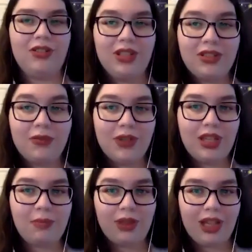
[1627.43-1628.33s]
So these are
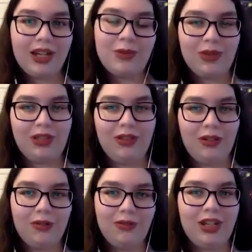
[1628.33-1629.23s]
really planets within
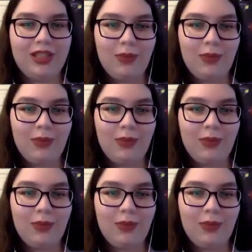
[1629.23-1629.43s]
their own rights,